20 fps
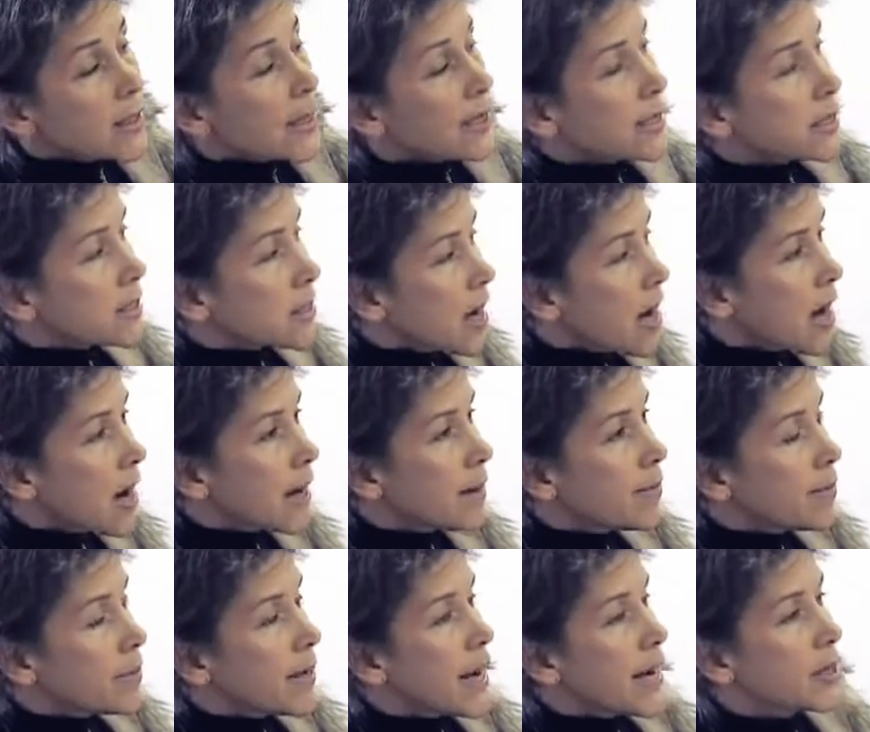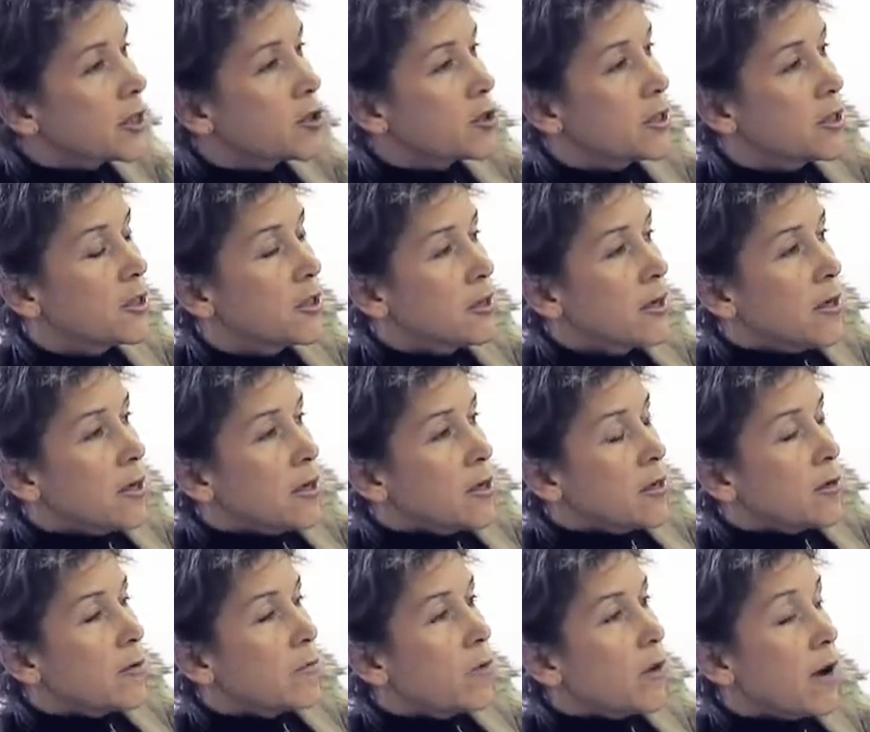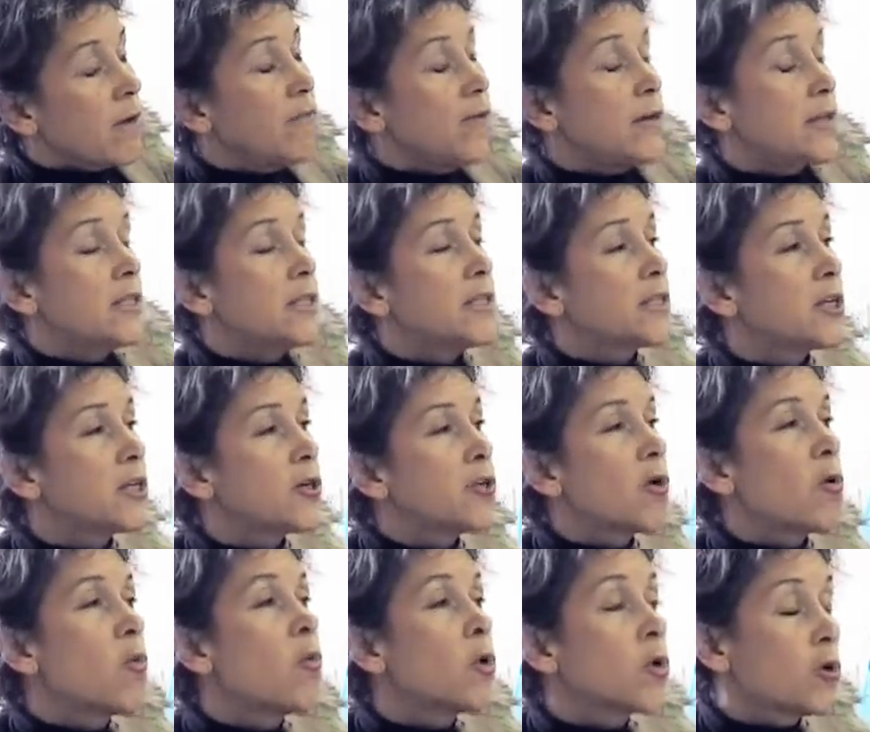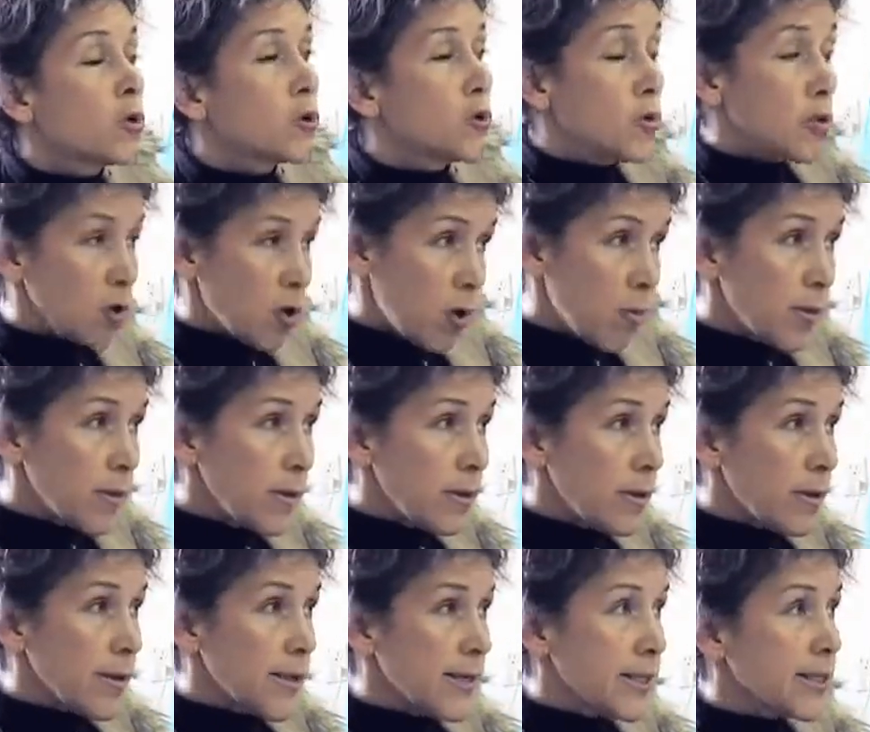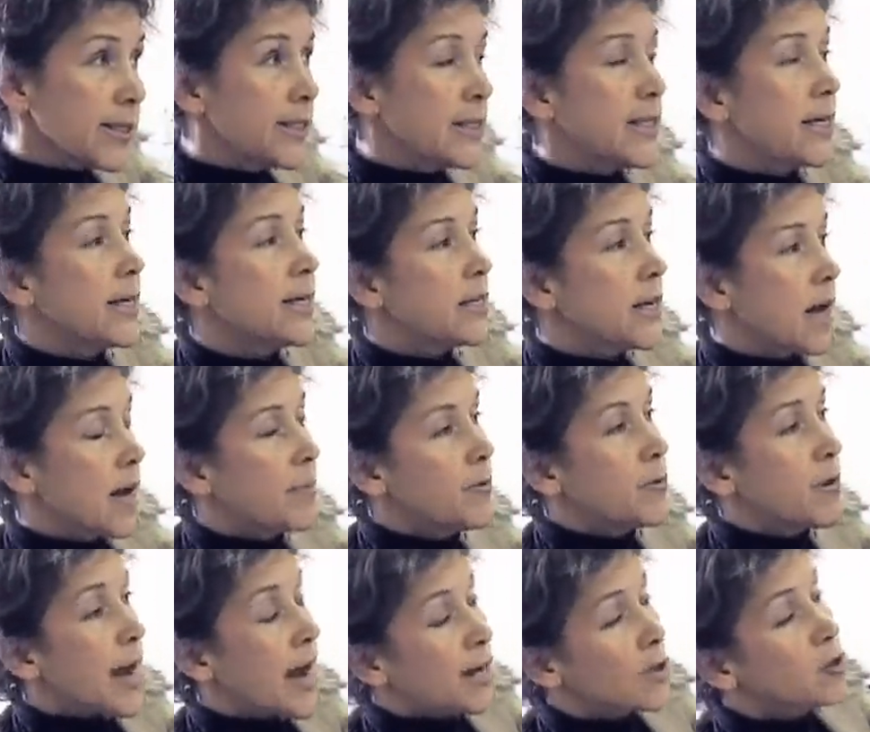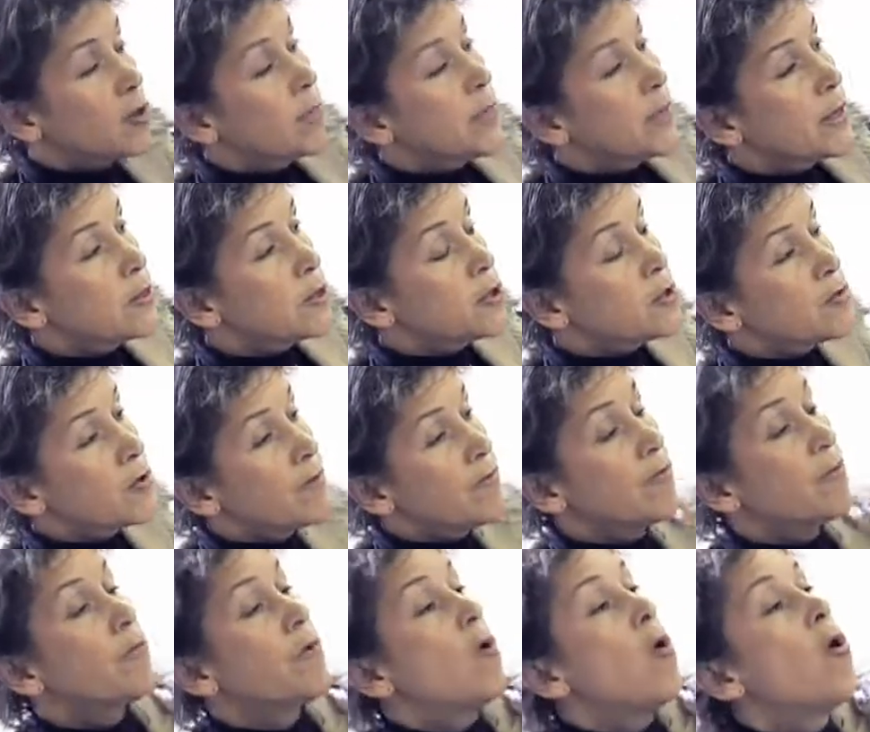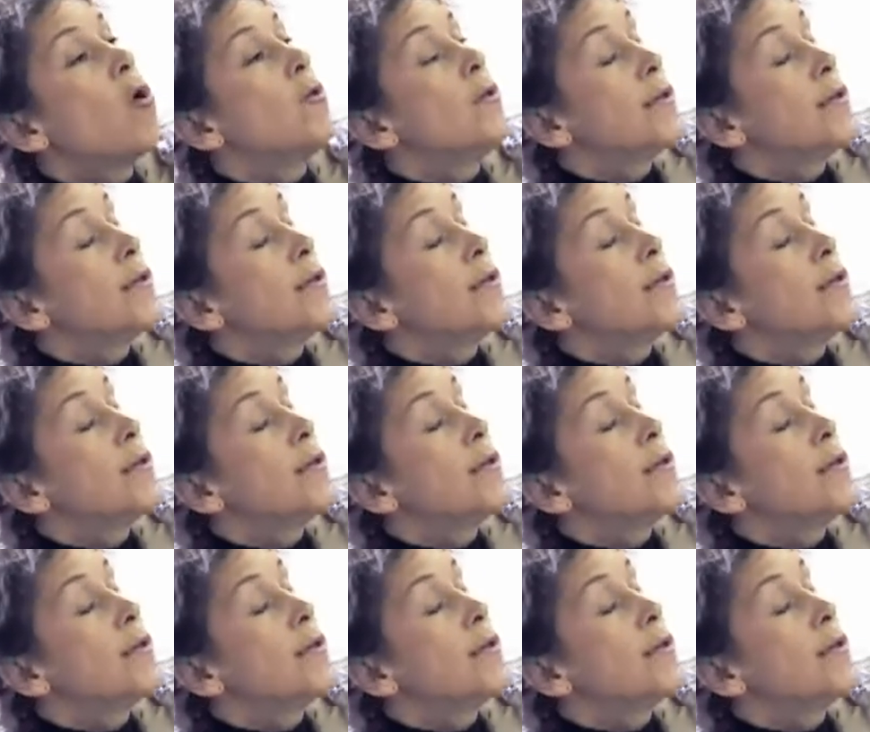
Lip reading: word Taos and Ladue so that we have enough tweets to show what the visualization looks like.